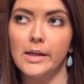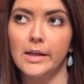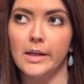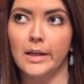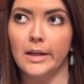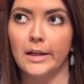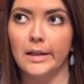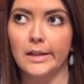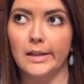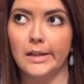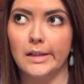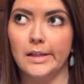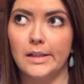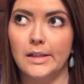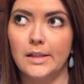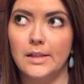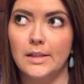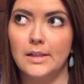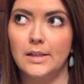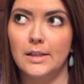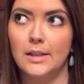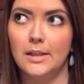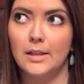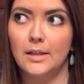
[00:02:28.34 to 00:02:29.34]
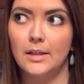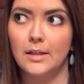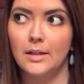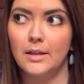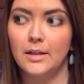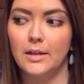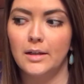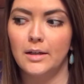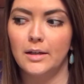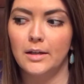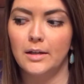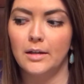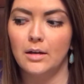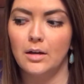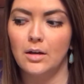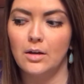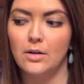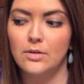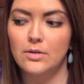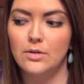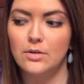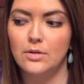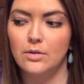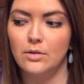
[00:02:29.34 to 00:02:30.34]
And
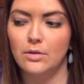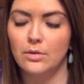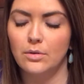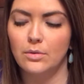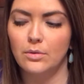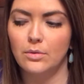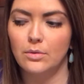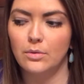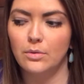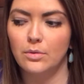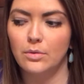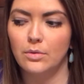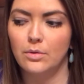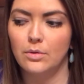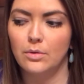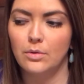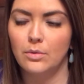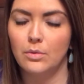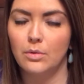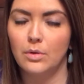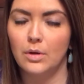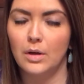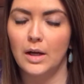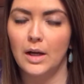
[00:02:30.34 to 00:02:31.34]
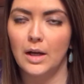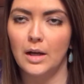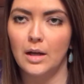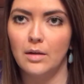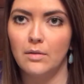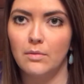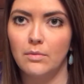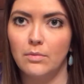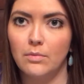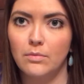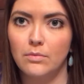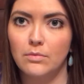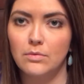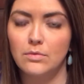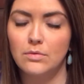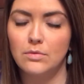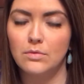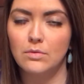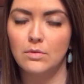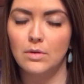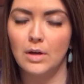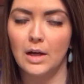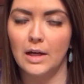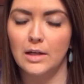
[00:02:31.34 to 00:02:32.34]
also I
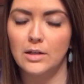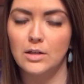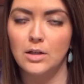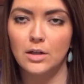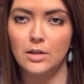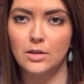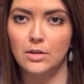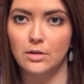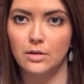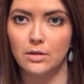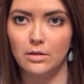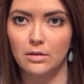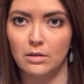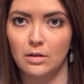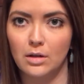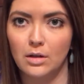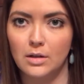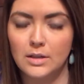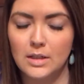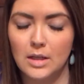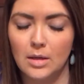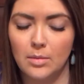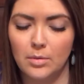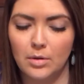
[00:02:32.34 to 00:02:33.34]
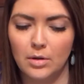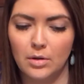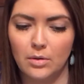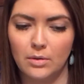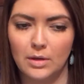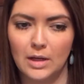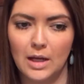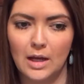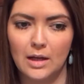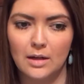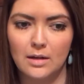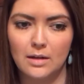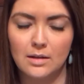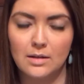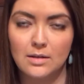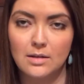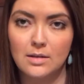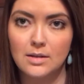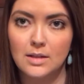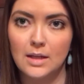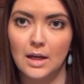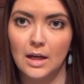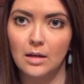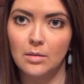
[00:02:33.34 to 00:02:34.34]
talked to her a long time ago and added a
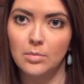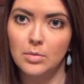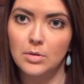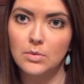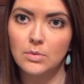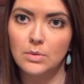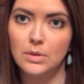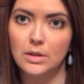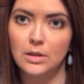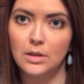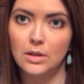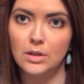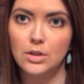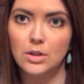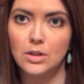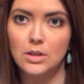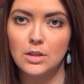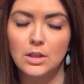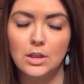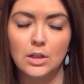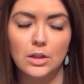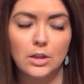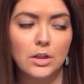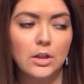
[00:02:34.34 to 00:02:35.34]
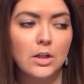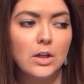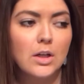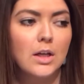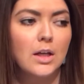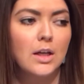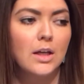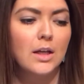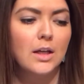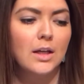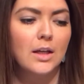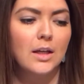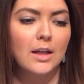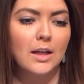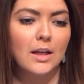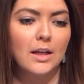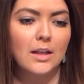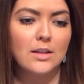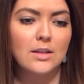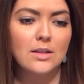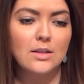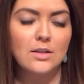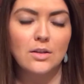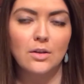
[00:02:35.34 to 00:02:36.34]
snack between lunch and dinner.
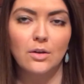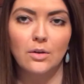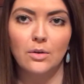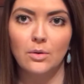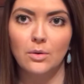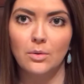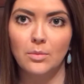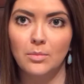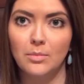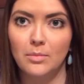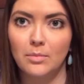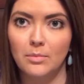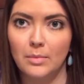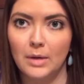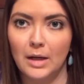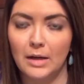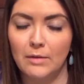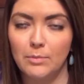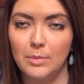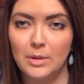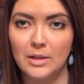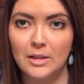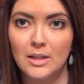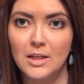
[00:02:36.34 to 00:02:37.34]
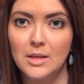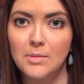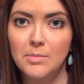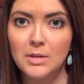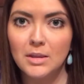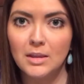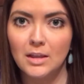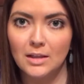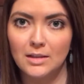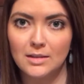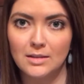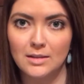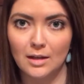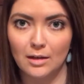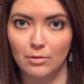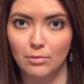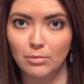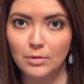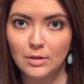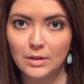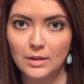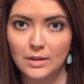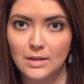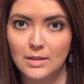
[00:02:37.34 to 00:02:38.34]
And so I've been keeping that snack
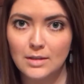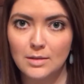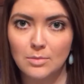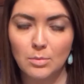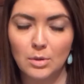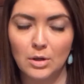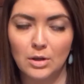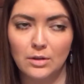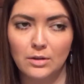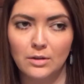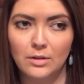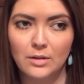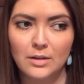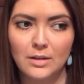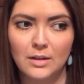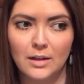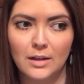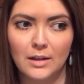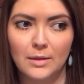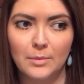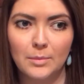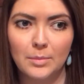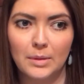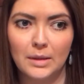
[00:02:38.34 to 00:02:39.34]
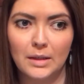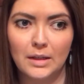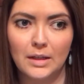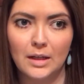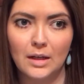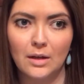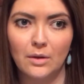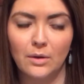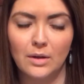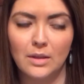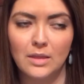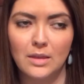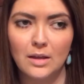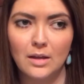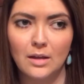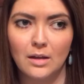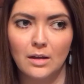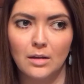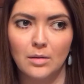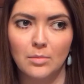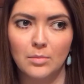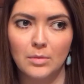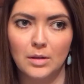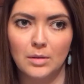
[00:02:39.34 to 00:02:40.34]
really small, but now I think
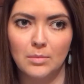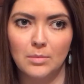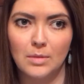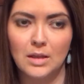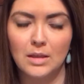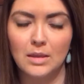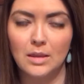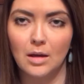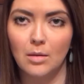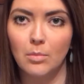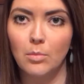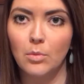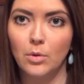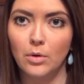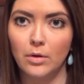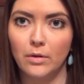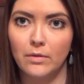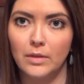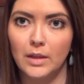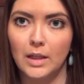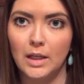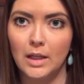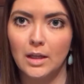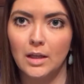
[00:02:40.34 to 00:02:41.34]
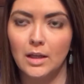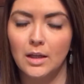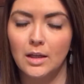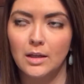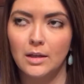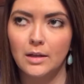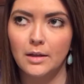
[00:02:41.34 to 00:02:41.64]
I'm going to make that more of like